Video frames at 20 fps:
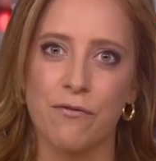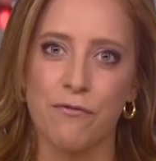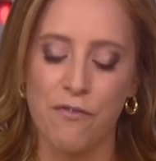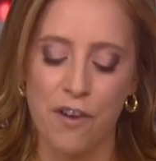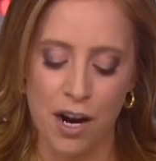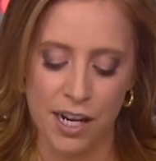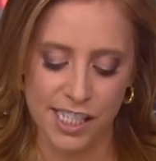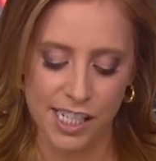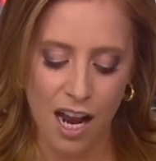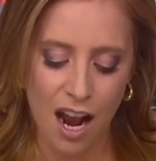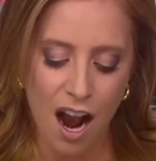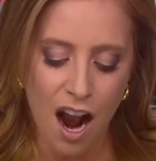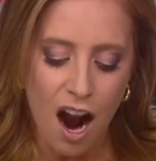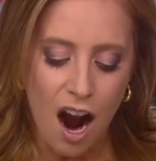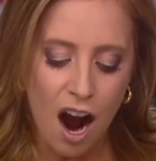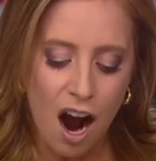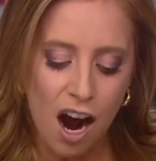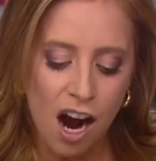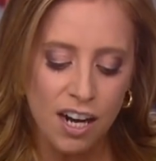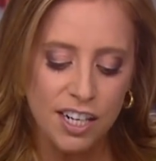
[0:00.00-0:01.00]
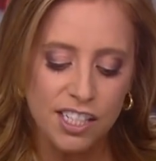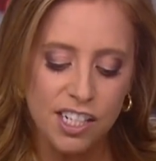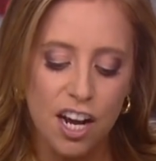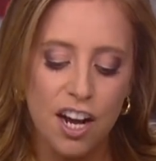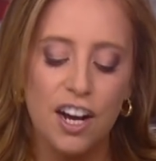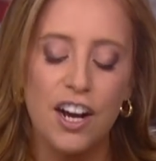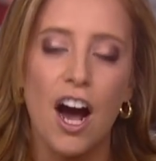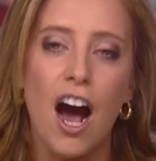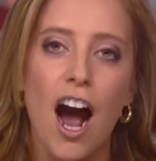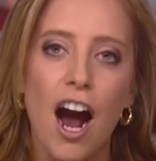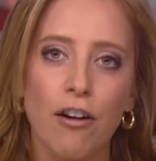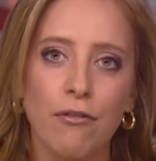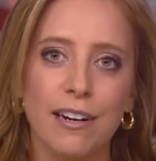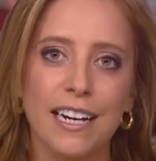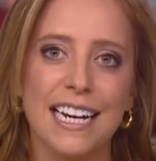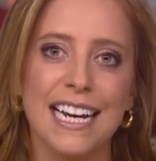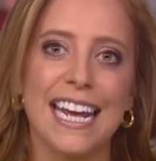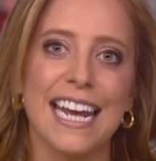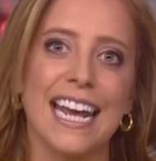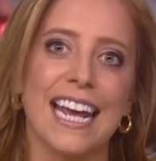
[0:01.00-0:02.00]
in France aren't
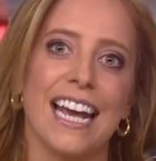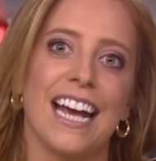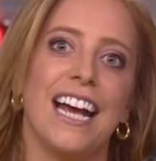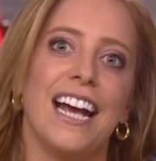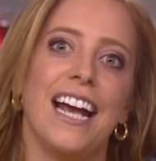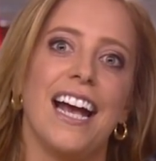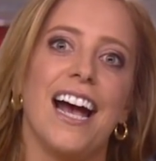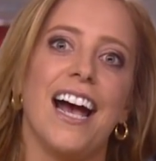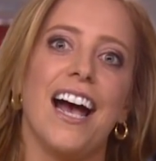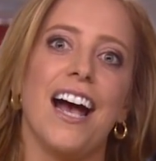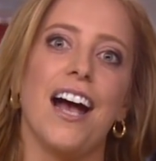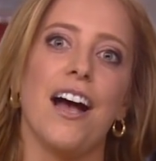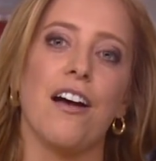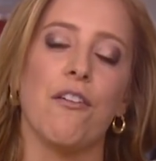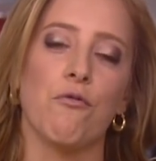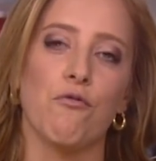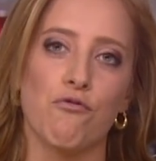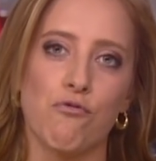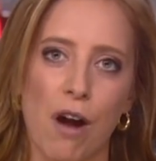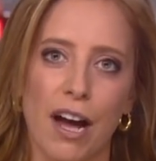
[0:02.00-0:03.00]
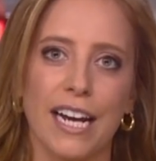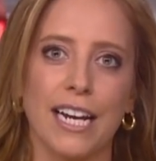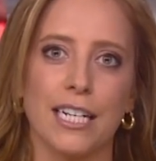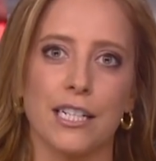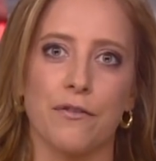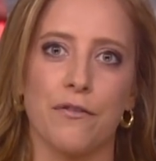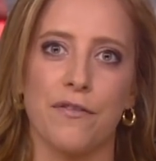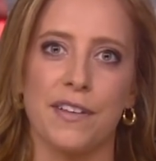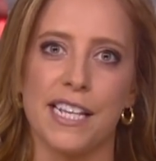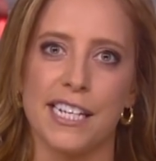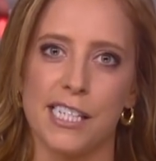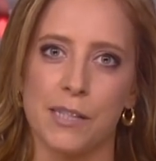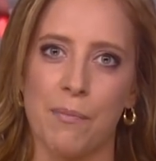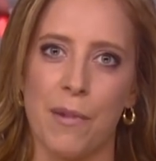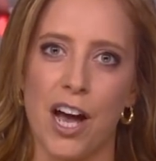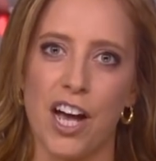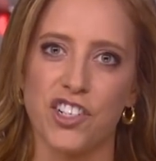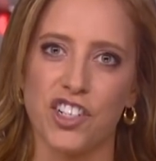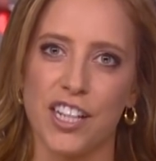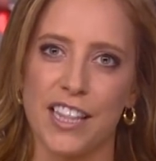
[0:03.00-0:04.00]
currently uh, right for this
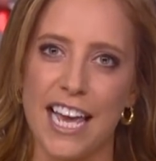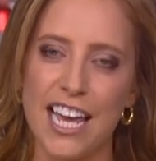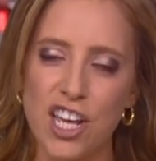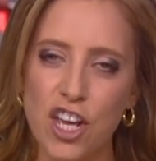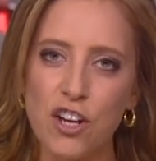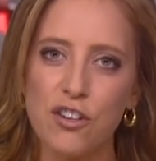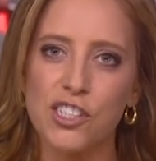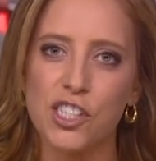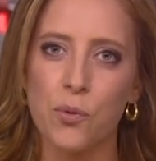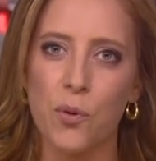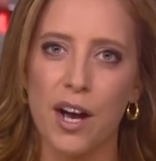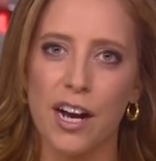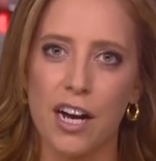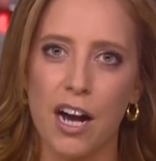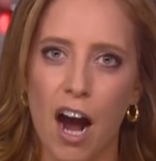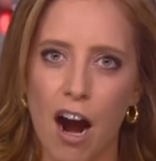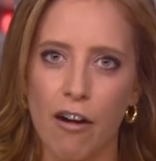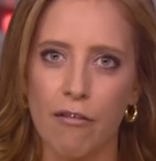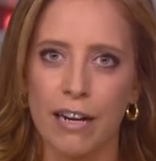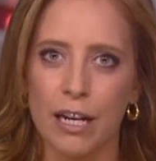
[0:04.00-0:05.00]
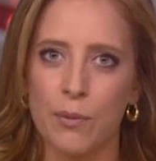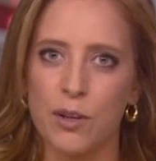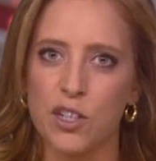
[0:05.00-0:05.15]
merger. They use the word currently,